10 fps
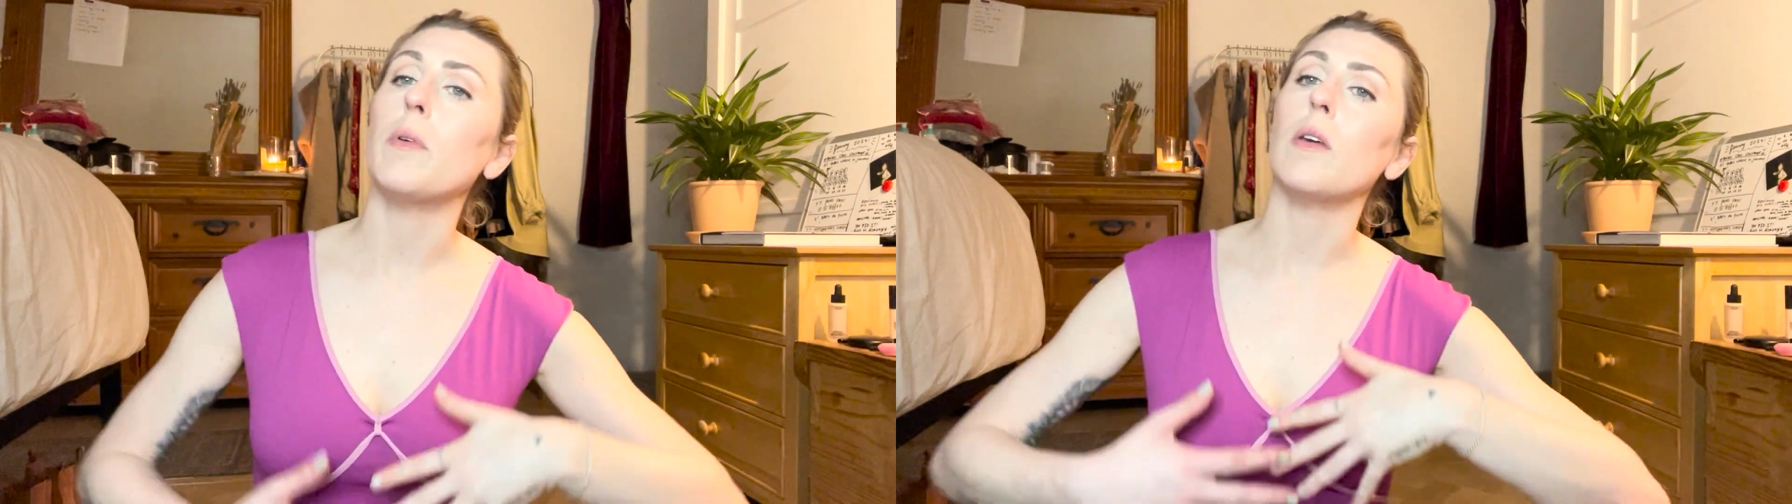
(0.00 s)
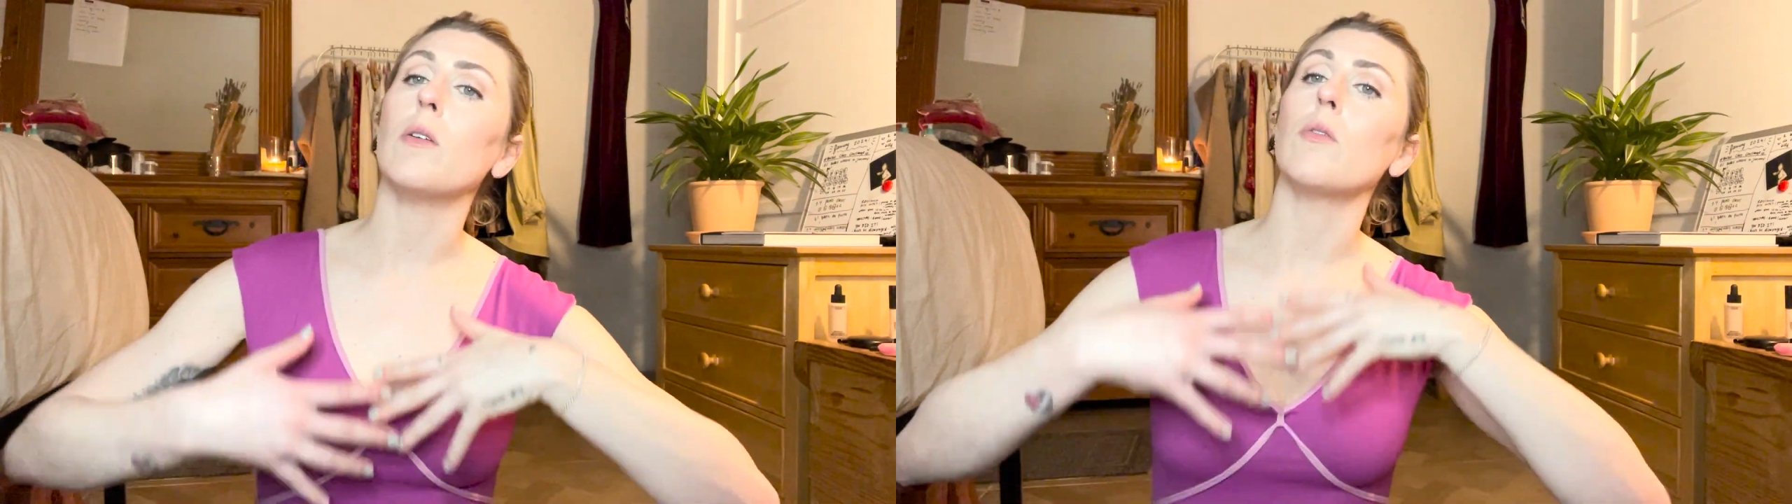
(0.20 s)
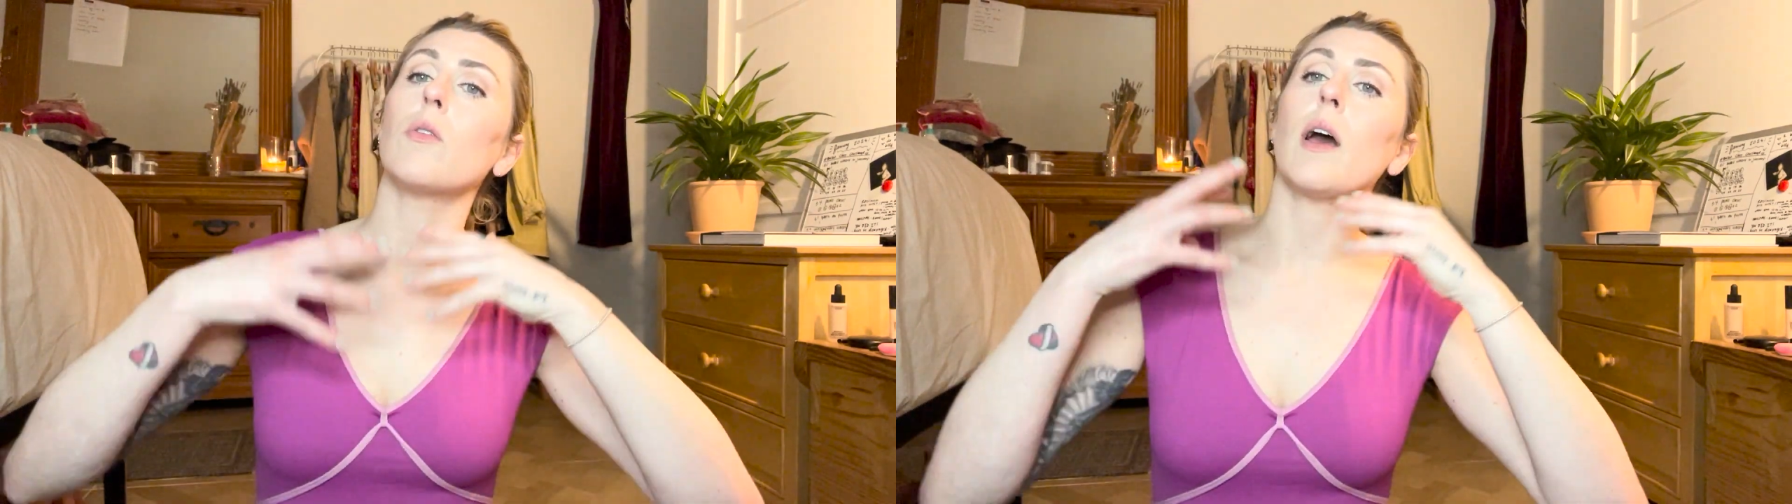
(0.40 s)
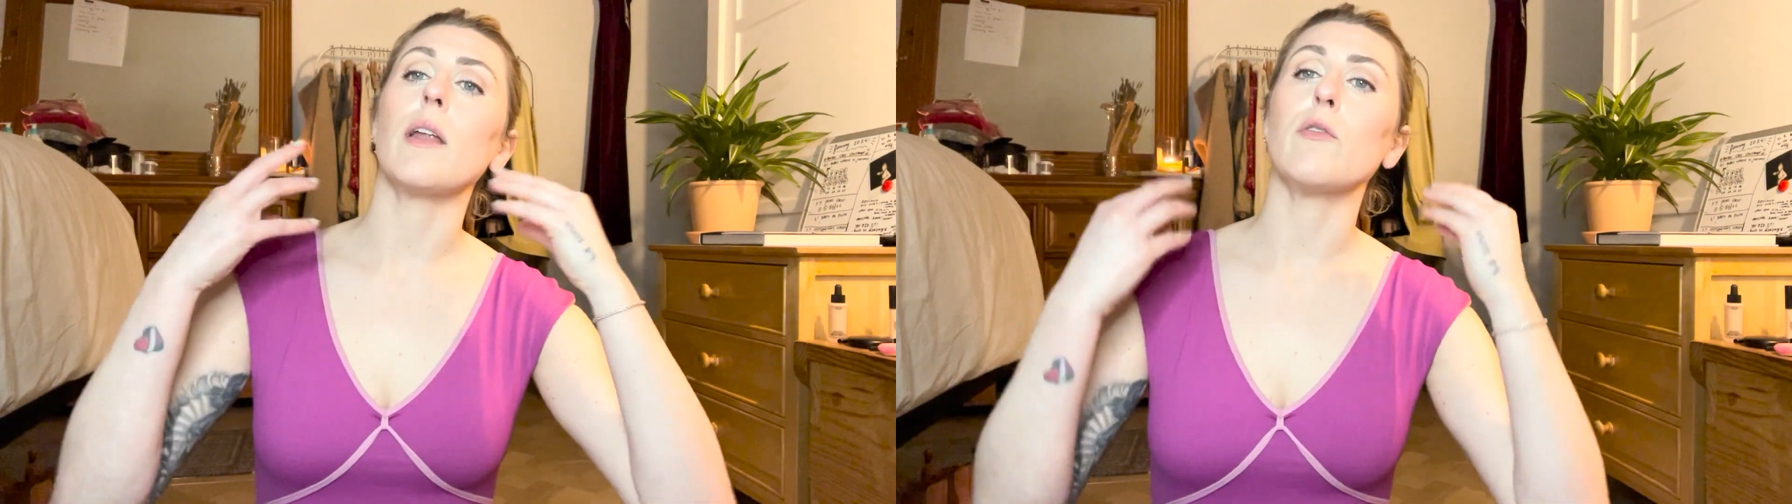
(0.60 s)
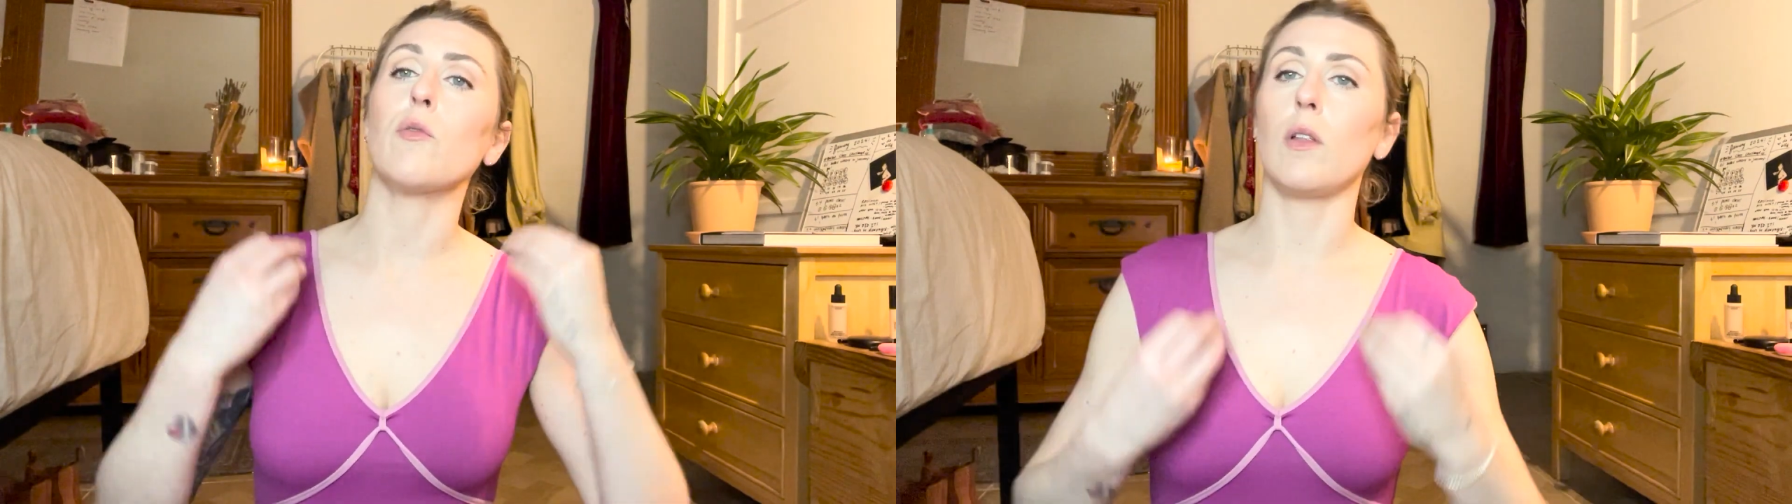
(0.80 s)
you
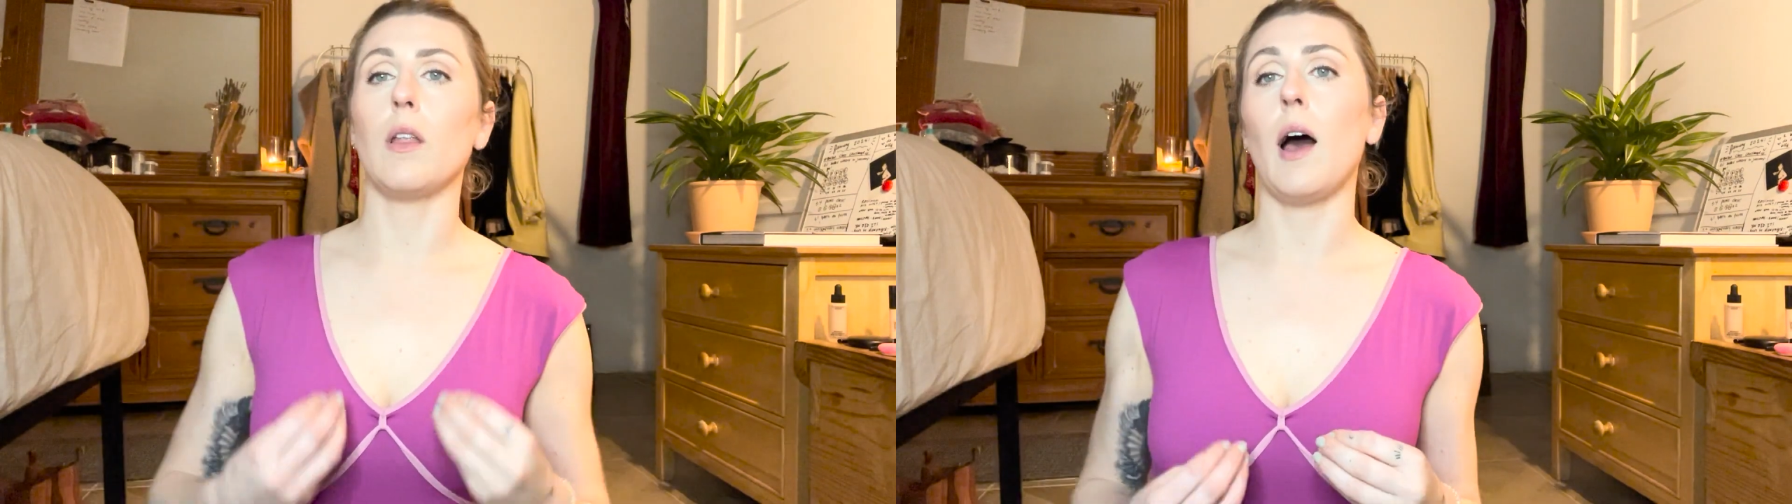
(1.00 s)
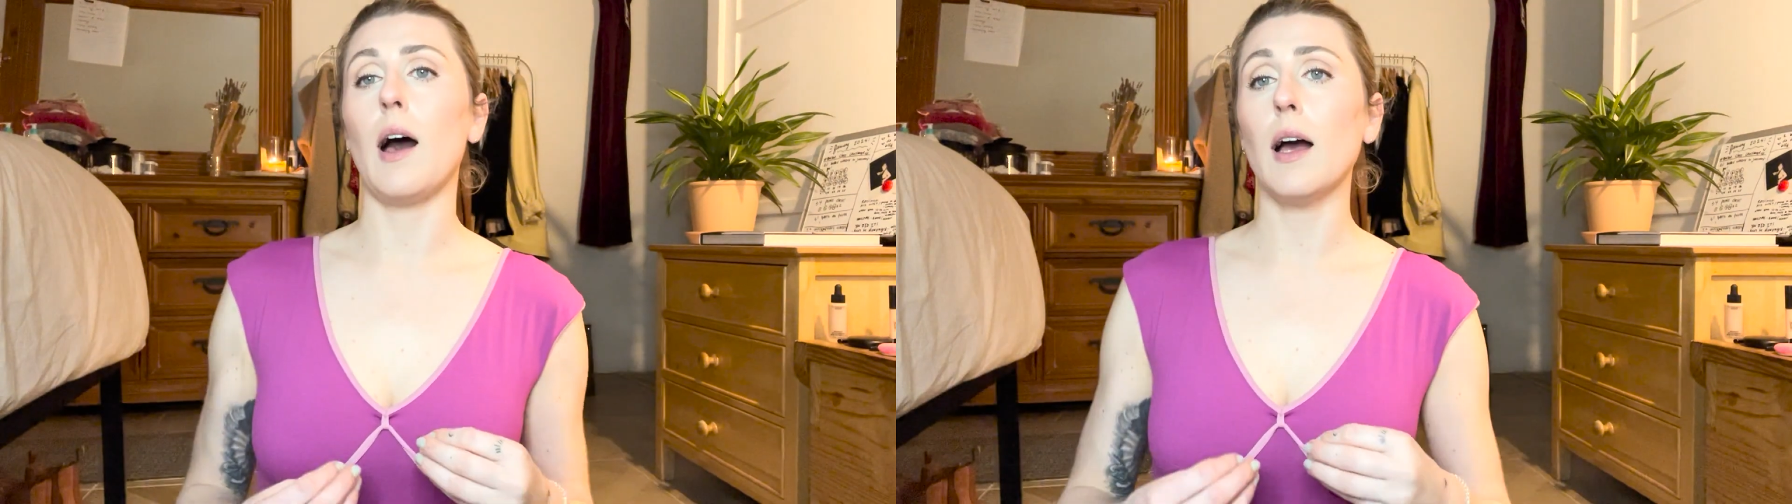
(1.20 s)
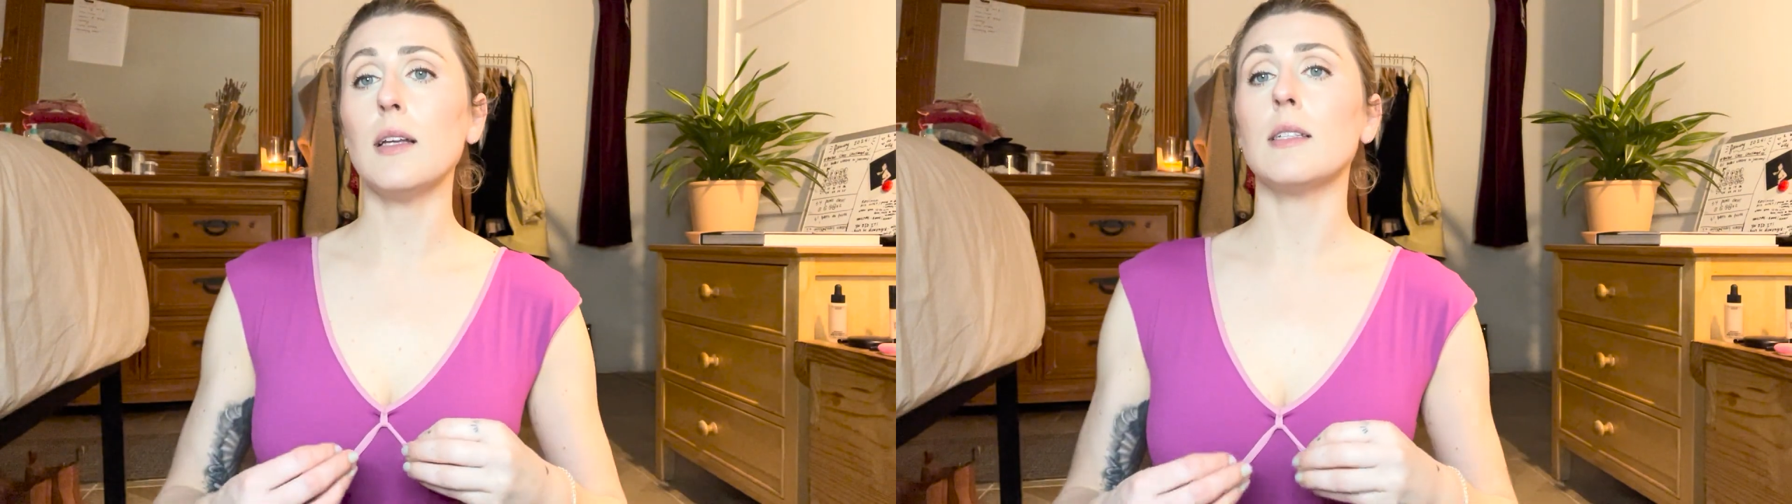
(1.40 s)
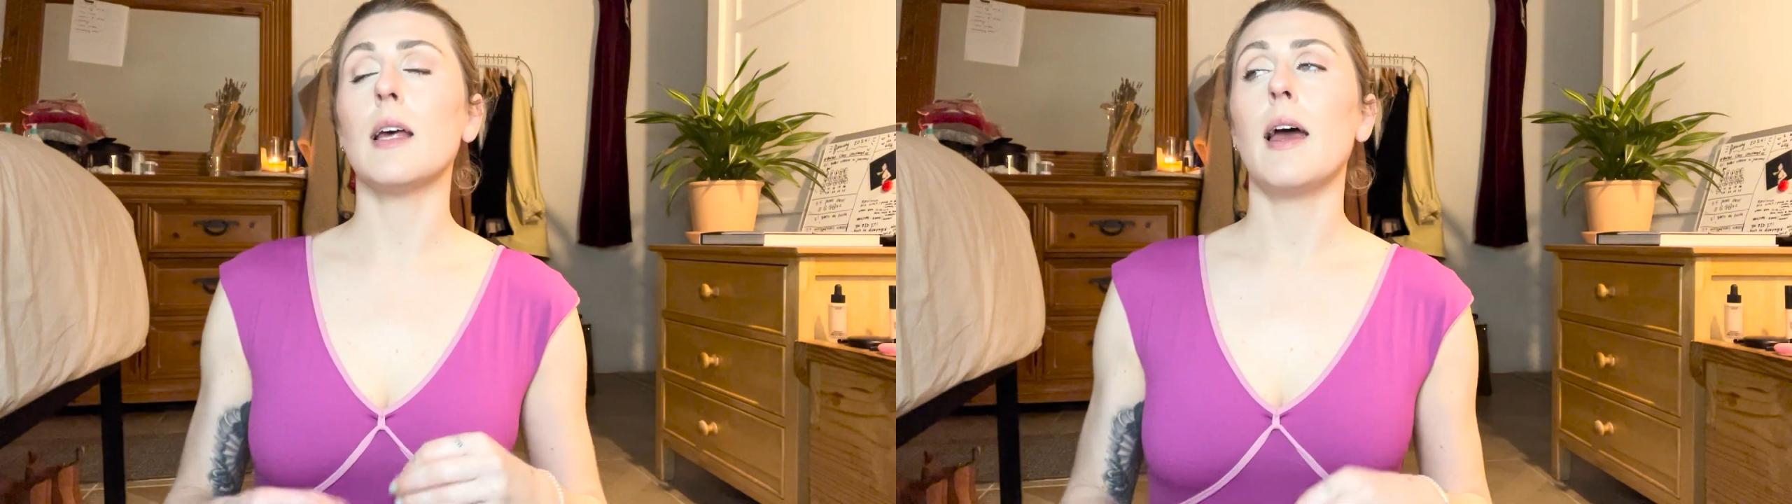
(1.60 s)
kind of relax.